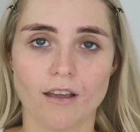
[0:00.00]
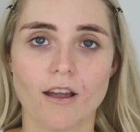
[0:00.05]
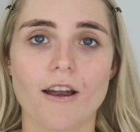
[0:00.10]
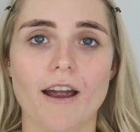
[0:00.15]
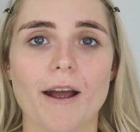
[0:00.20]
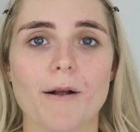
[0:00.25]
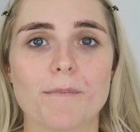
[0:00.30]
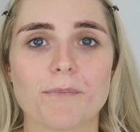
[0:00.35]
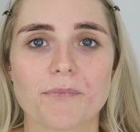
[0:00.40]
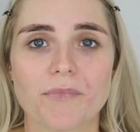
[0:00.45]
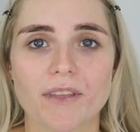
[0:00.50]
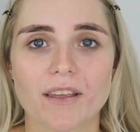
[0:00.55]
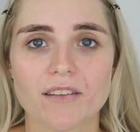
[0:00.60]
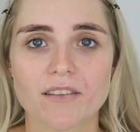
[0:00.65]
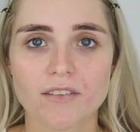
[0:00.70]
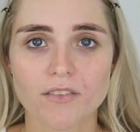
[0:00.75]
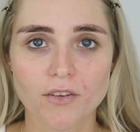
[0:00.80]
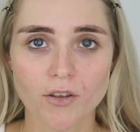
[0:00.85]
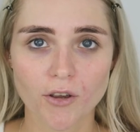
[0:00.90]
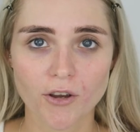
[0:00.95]
Alright,
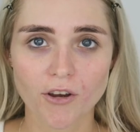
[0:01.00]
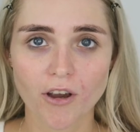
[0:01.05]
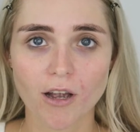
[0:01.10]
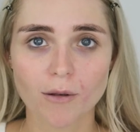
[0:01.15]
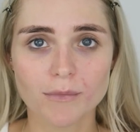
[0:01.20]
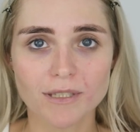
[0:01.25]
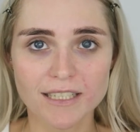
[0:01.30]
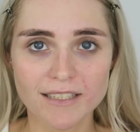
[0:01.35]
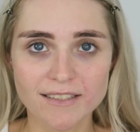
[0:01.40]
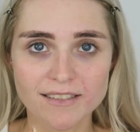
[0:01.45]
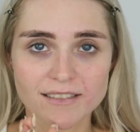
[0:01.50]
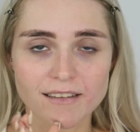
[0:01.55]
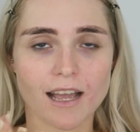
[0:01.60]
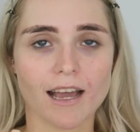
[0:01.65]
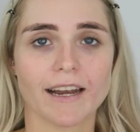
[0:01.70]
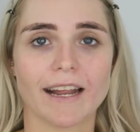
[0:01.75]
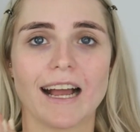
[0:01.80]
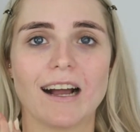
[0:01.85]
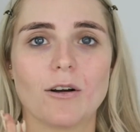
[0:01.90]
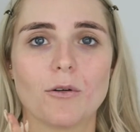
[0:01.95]
so I'm going to
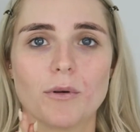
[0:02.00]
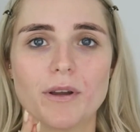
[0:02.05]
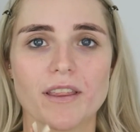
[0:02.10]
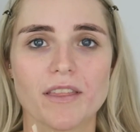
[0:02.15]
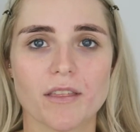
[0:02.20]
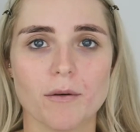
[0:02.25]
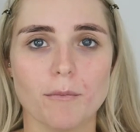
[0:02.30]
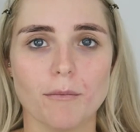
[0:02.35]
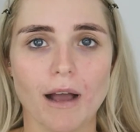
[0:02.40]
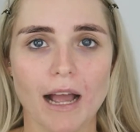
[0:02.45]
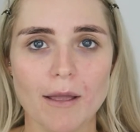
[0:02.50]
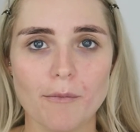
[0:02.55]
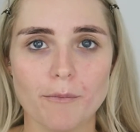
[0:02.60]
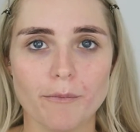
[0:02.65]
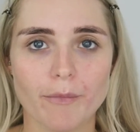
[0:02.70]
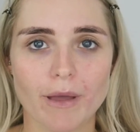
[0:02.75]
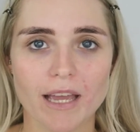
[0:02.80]
start out with my